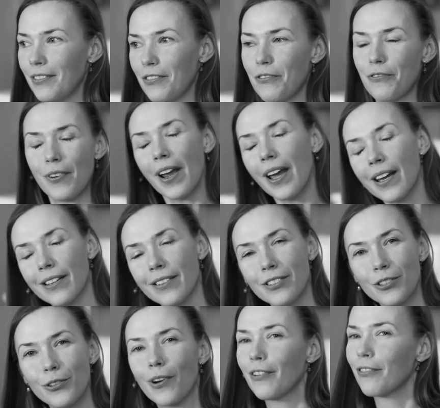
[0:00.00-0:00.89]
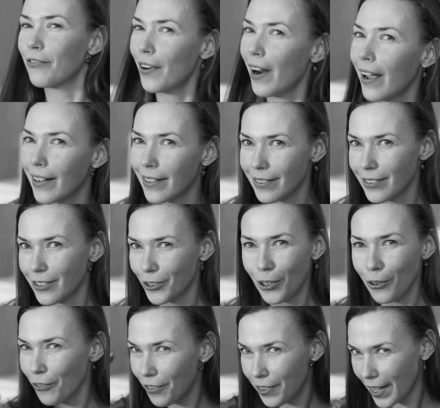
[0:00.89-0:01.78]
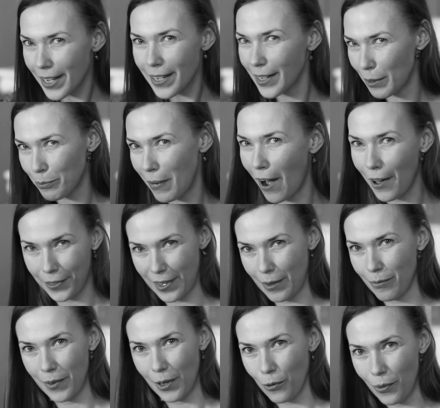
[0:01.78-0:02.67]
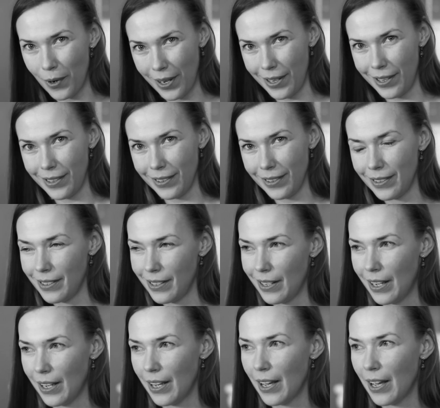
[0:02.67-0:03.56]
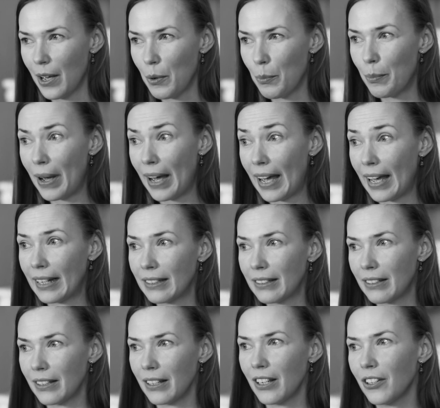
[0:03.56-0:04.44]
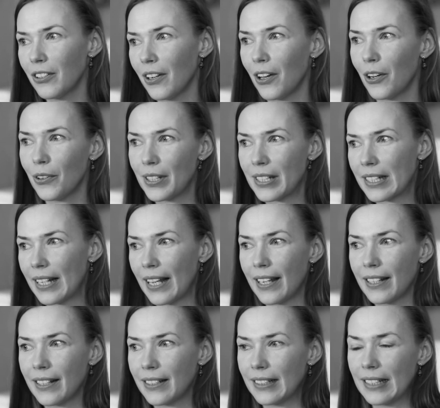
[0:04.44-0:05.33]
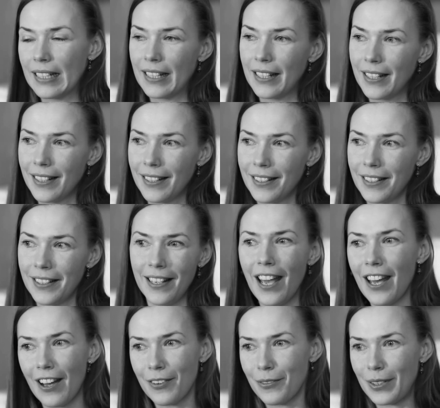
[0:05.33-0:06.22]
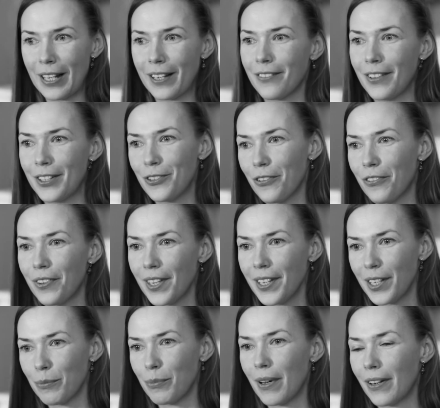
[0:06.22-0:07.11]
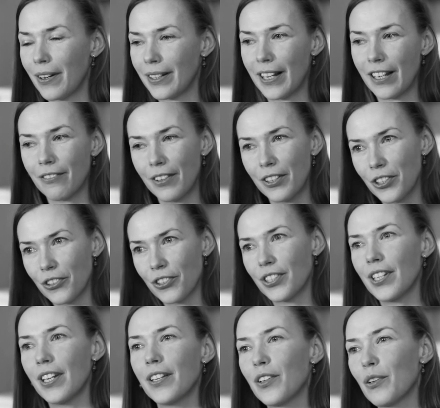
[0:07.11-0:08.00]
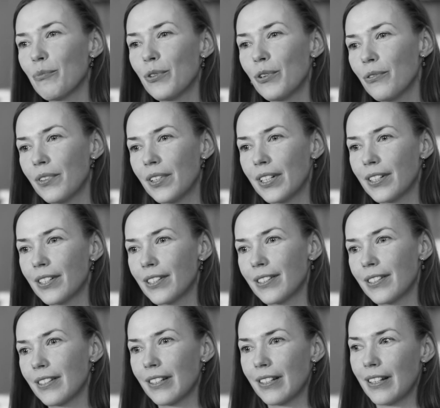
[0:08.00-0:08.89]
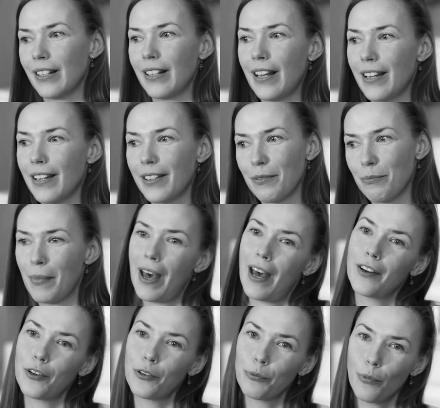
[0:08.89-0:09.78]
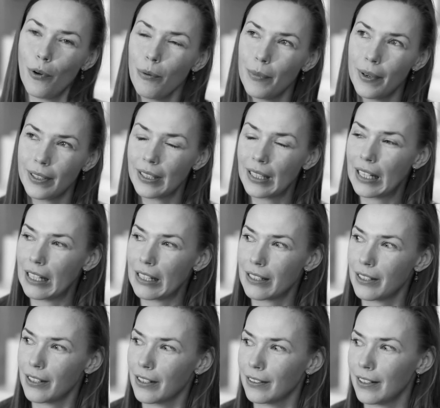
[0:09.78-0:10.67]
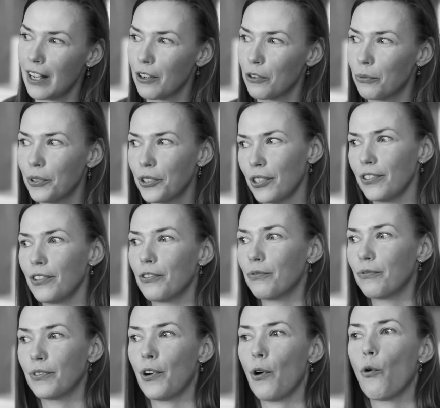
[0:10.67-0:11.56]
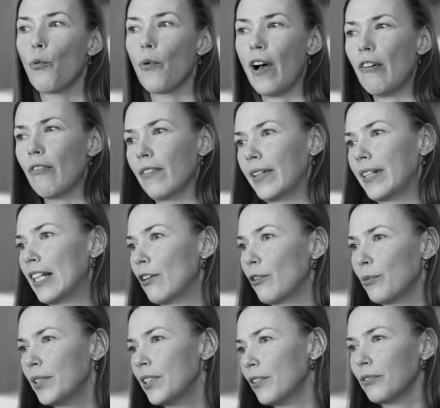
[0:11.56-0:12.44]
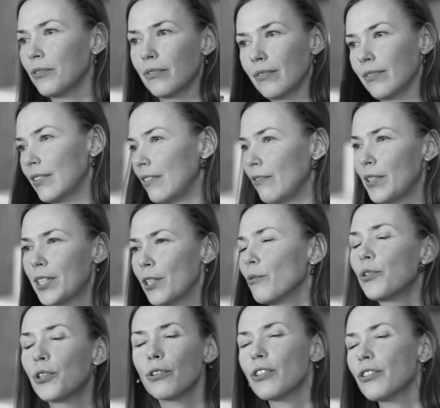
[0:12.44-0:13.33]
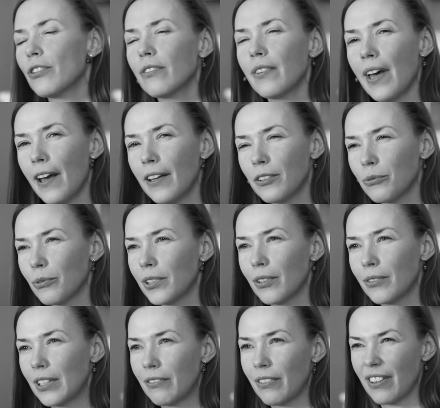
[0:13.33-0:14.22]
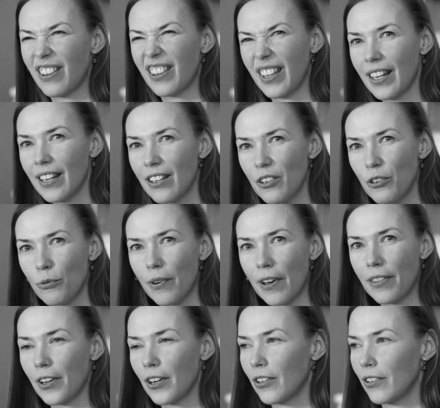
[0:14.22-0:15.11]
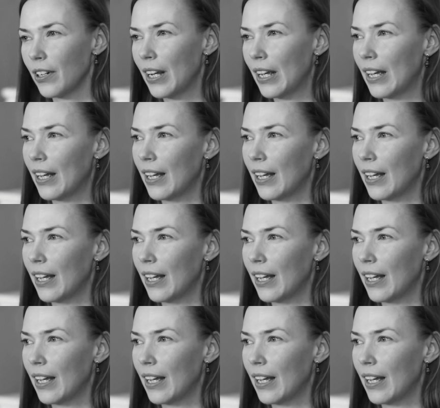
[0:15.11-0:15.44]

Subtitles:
friends, you are friends. You don't think about them that way. But you know, it's like, yeah, like when you think about it, like when you see in the movies, like man and woman kissing, like we sort of go well with it. Like we're so used to that, we don't even think whether